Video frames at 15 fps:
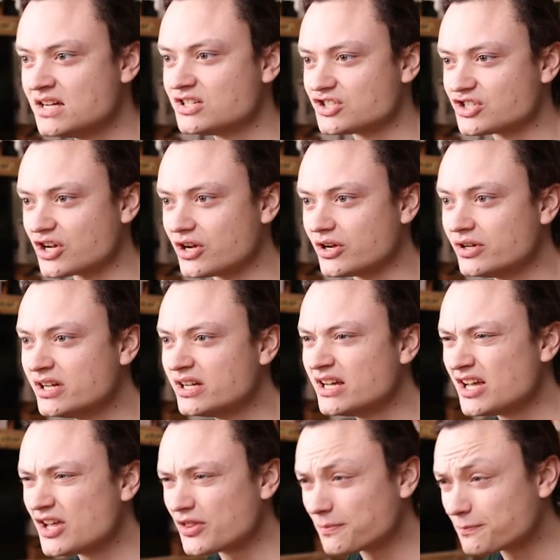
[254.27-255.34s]
So
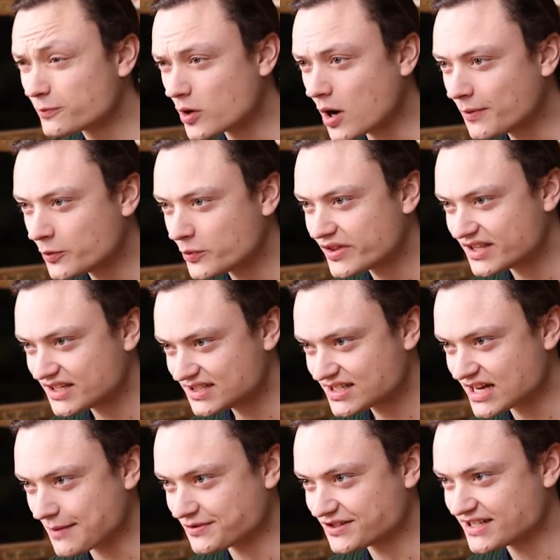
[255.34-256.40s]
the problem with this
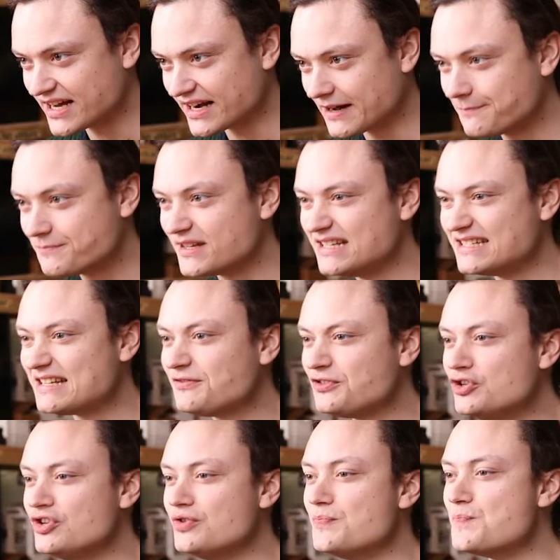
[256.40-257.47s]
type of setup is if
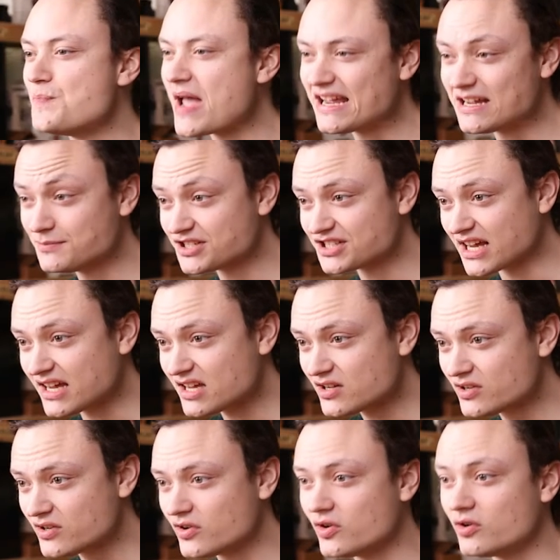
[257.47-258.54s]
you make a
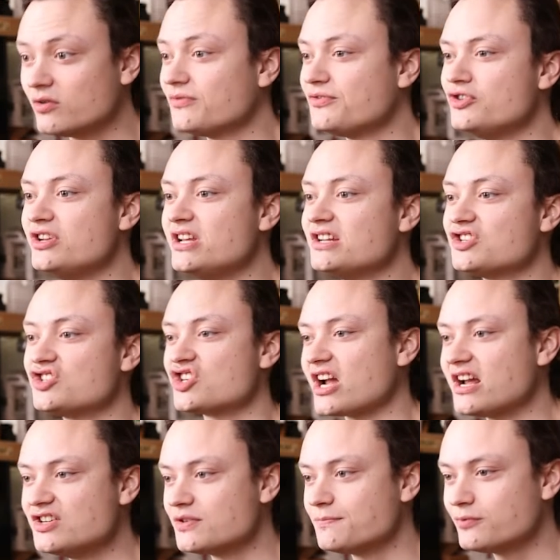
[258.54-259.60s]
mistake or if you need to
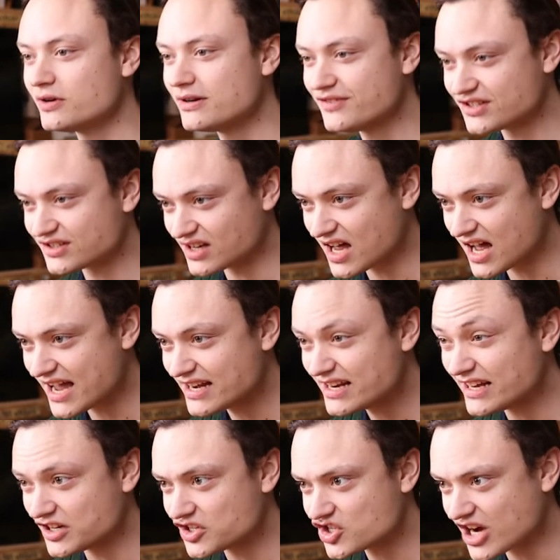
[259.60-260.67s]
change a previous line
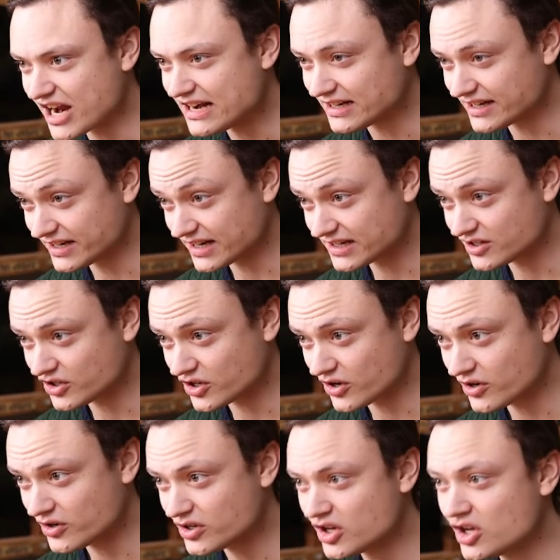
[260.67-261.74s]
in a chain of connected
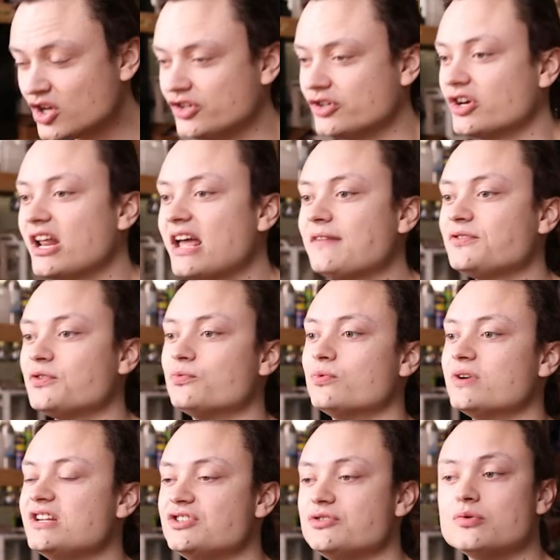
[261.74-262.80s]
code, you're gonna have to
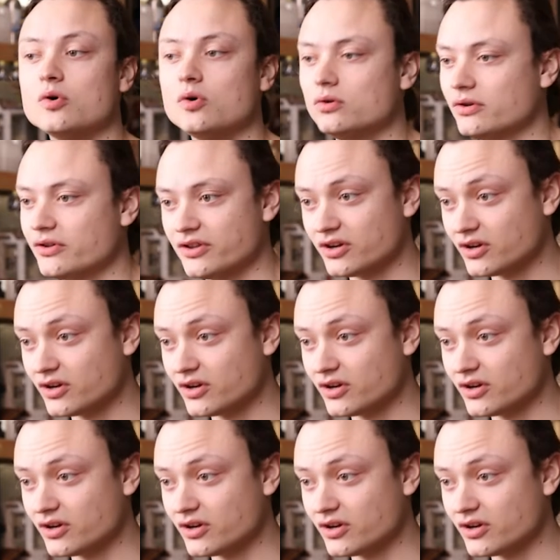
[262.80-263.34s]
redo all of the